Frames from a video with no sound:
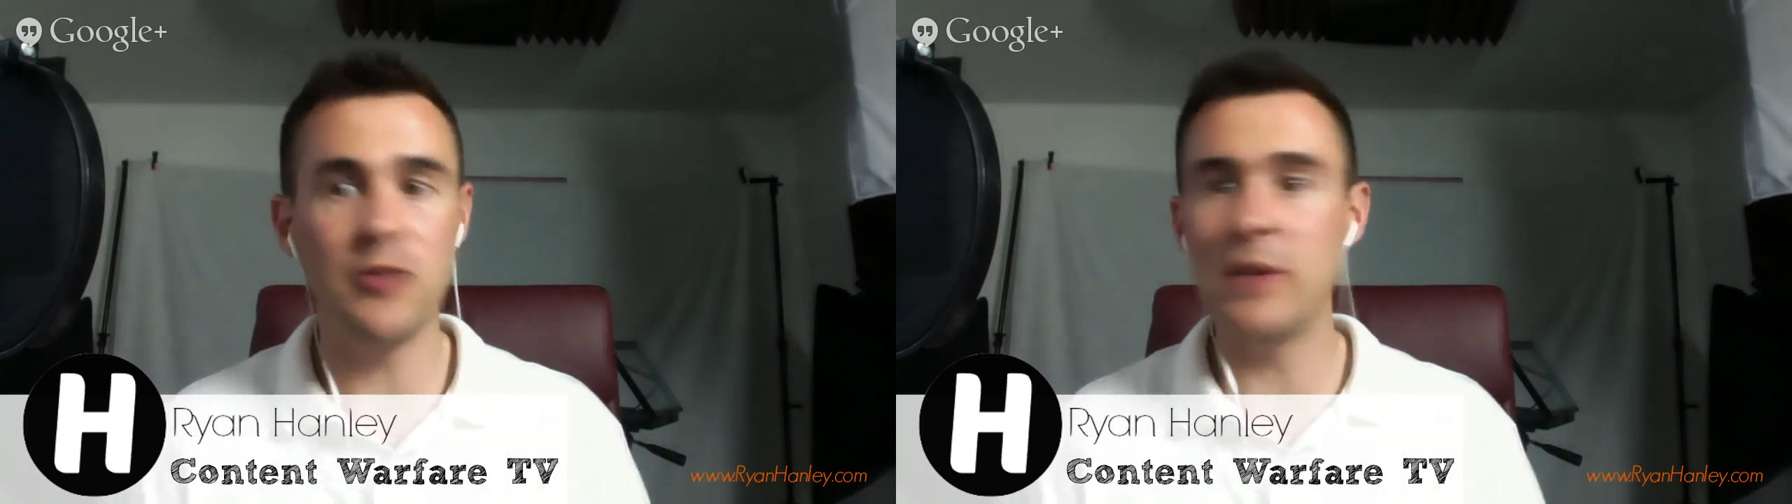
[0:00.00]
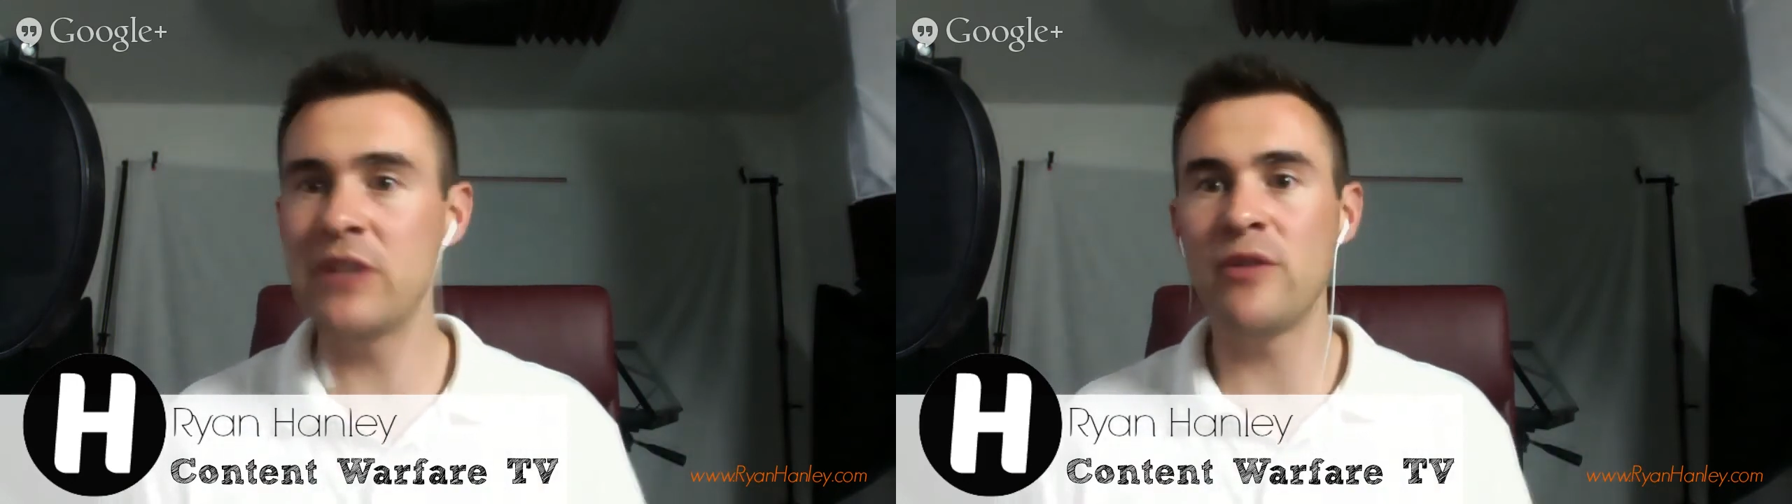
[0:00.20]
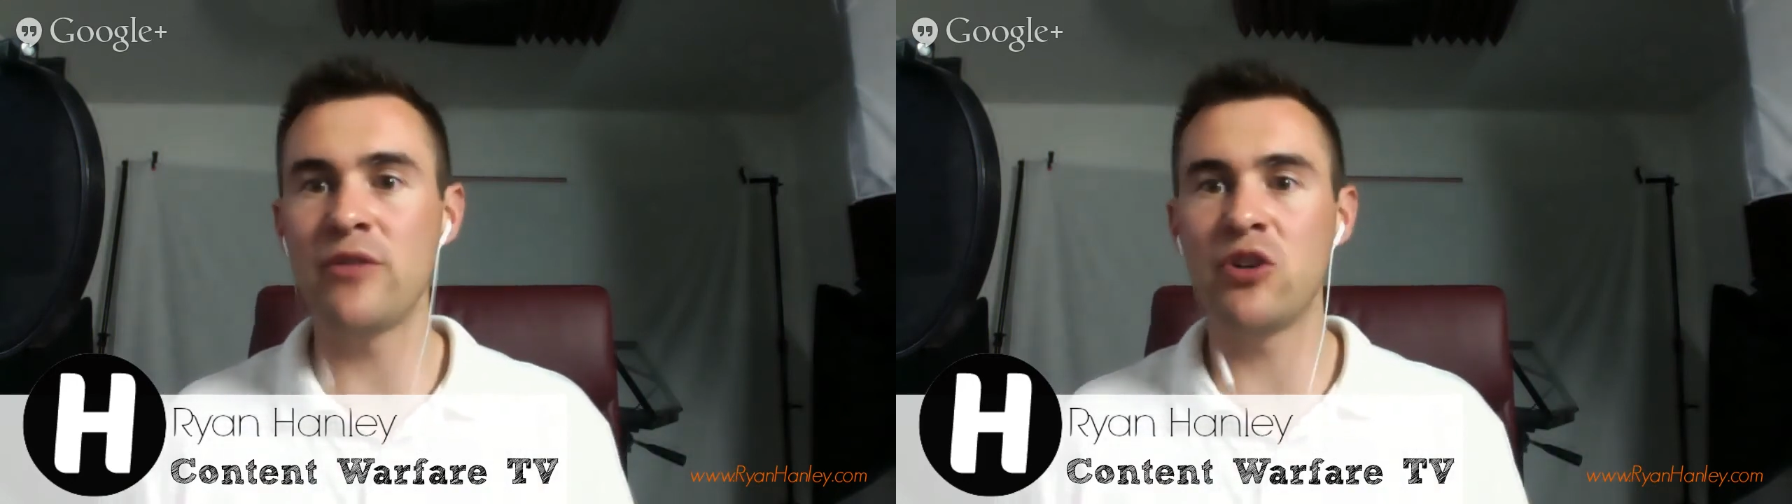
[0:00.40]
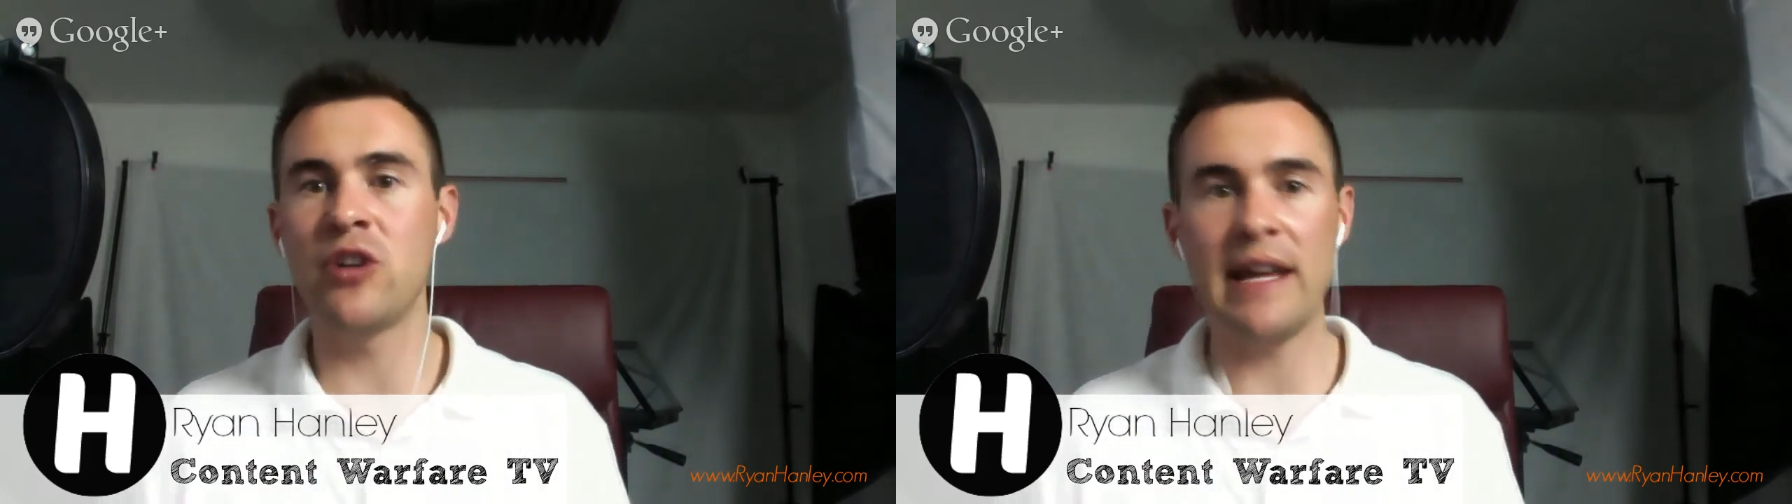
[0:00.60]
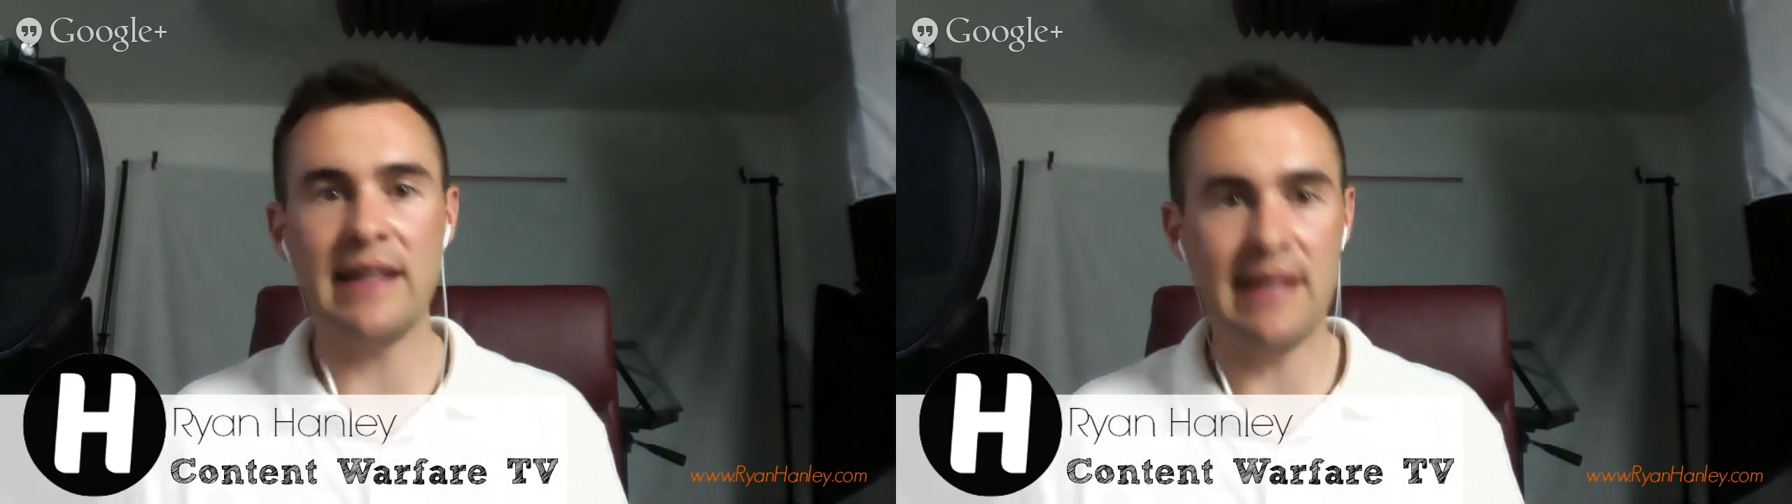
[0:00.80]
Just because you have a
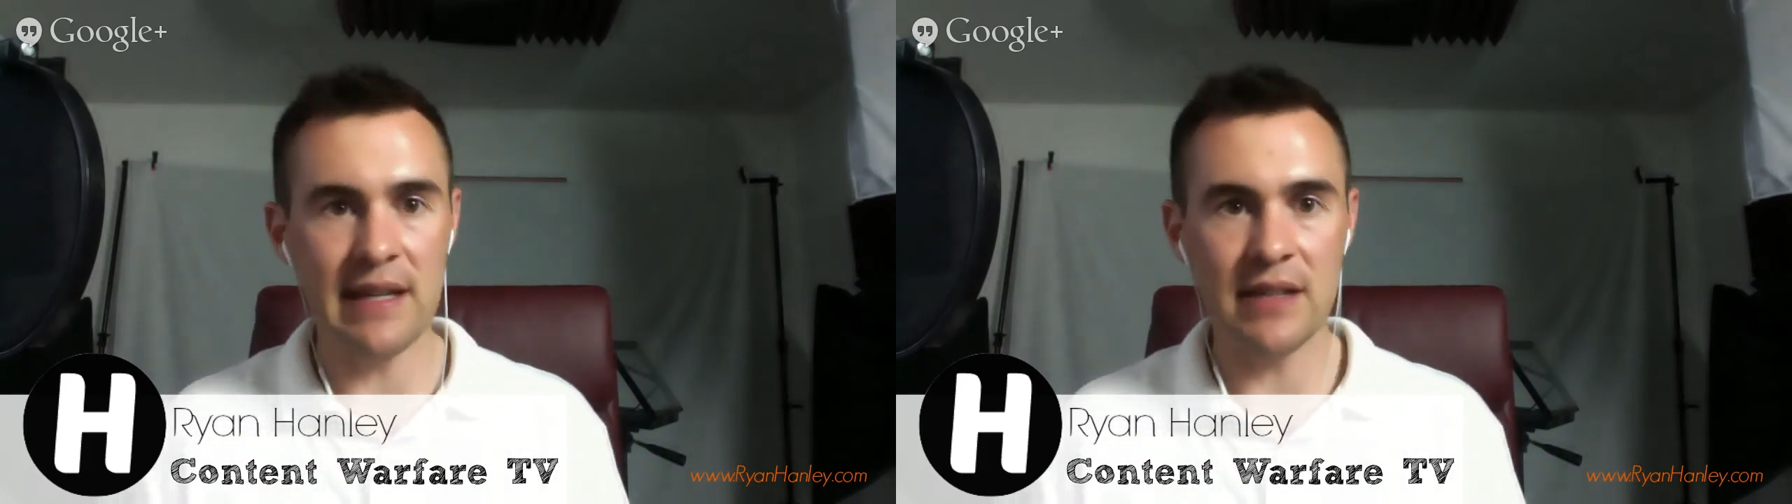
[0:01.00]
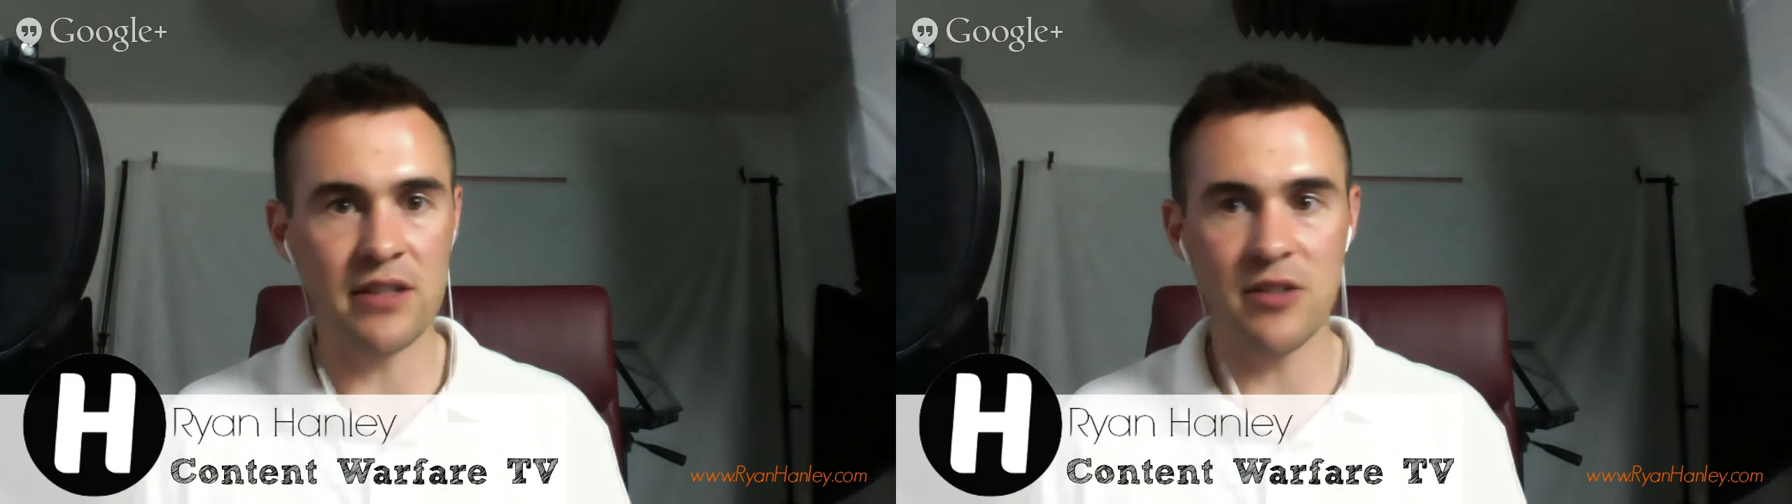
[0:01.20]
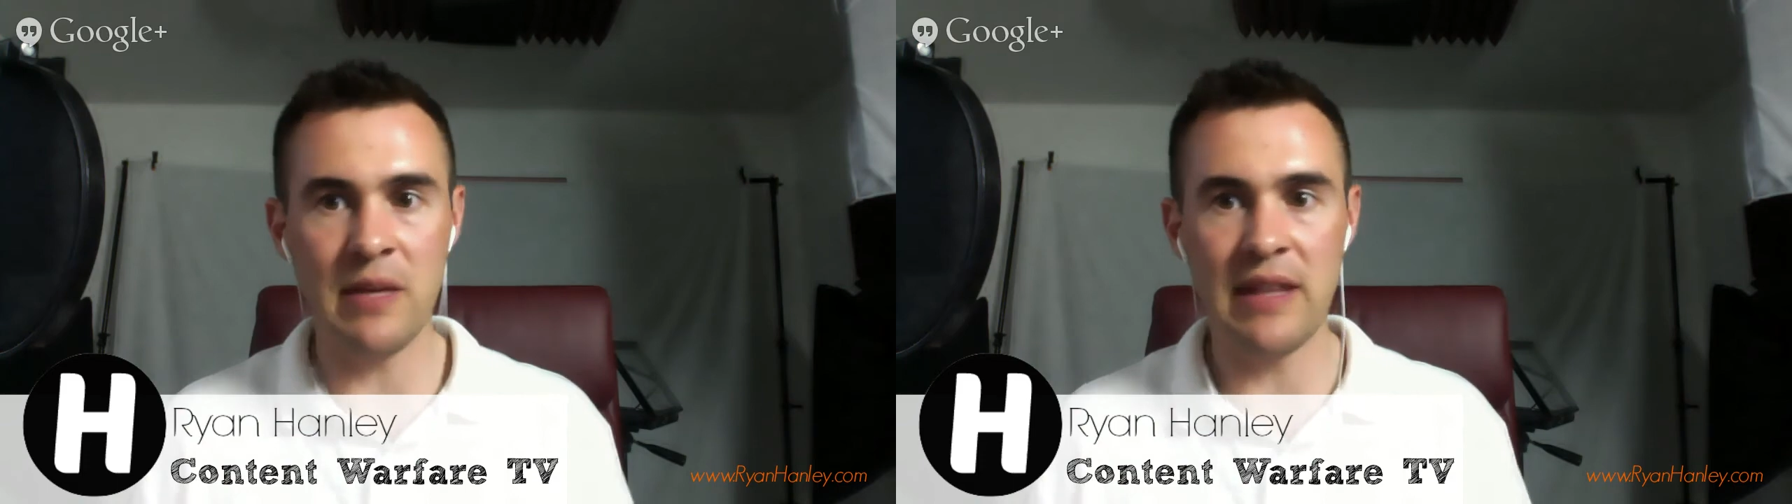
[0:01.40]
good idea doesn't